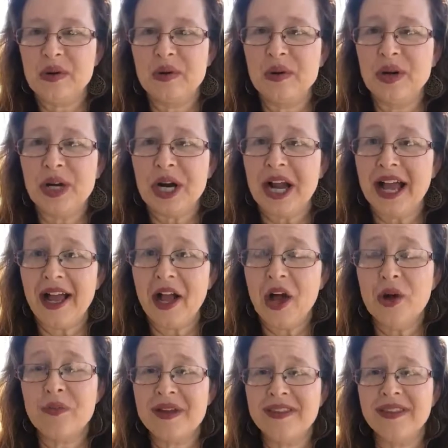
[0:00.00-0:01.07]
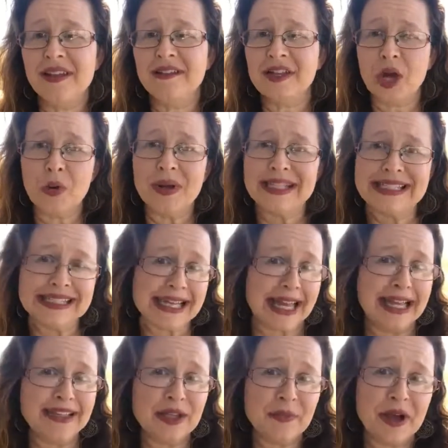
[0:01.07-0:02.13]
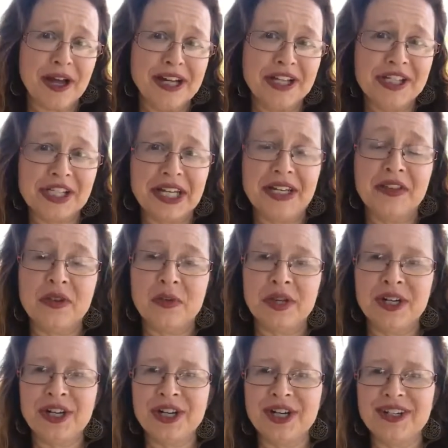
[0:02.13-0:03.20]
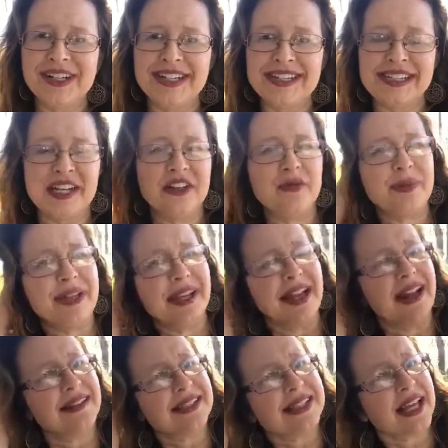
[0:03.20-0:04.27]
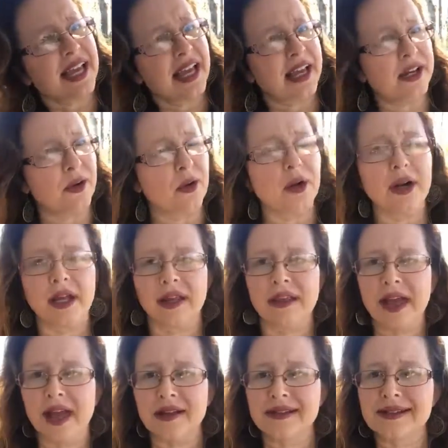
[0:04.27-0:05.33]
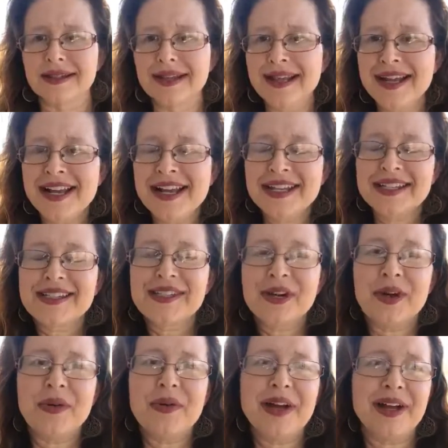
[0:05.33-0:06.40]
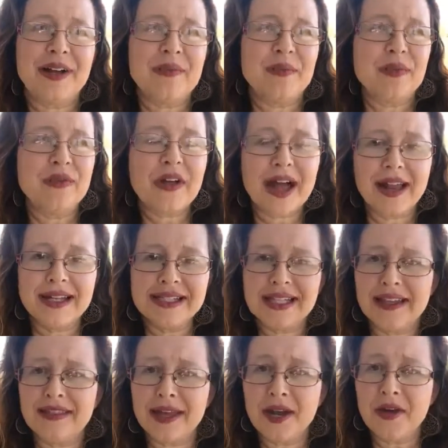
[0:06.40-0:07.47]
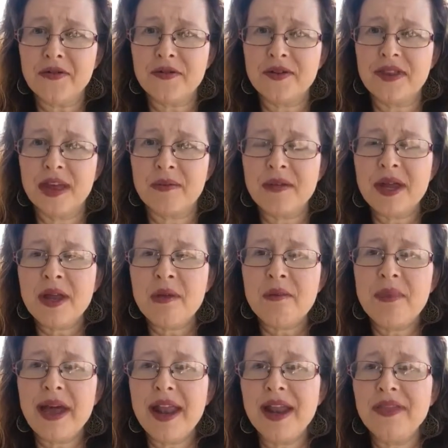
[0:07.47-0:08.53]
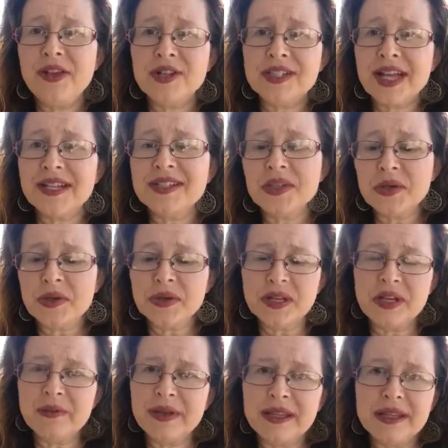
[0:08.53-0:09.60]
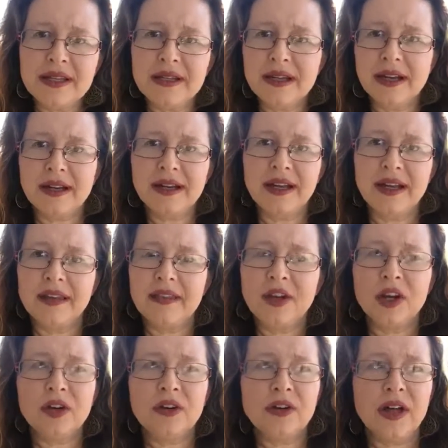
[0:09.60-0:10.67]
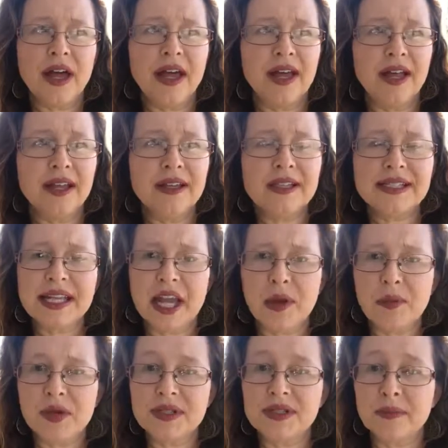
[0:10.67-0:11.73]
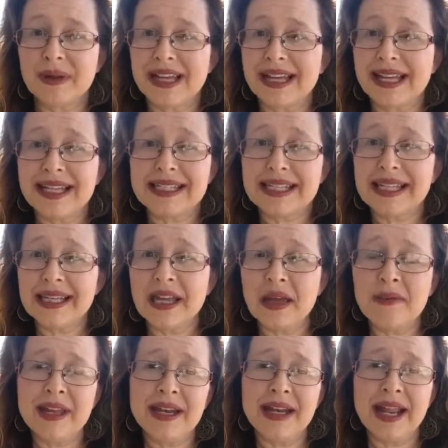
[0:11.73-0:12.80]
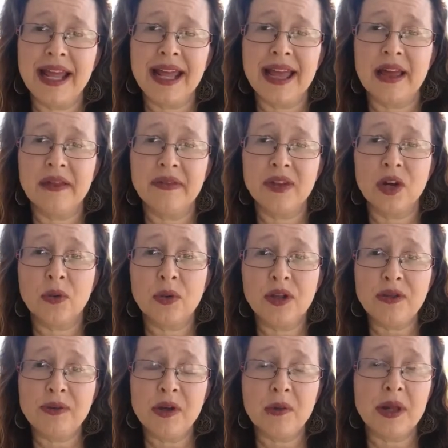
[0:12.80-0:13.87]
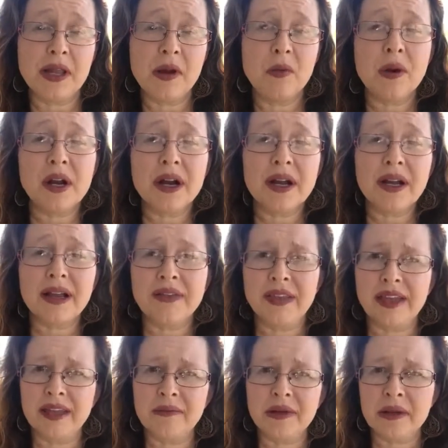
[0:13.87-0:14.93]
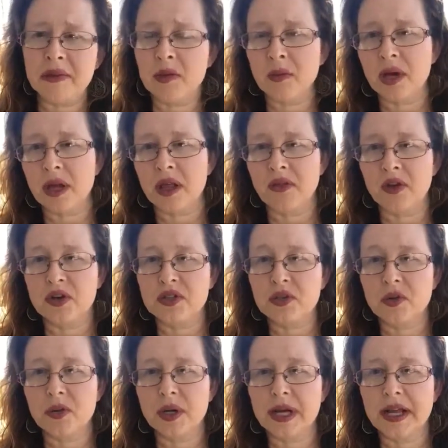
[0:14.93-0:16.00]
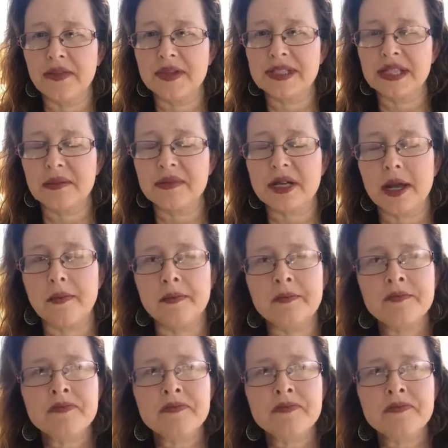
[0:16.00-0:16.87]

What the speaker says: We're hoping they'll go inside the potting shed in the winter instead of being outside or in the house. So we've kind of set that up for them. But there's also going to be a little area in there, a little table, so my kids can come in and hang out in there with me while I work, and they can maybe work on their schoolwork at the same time.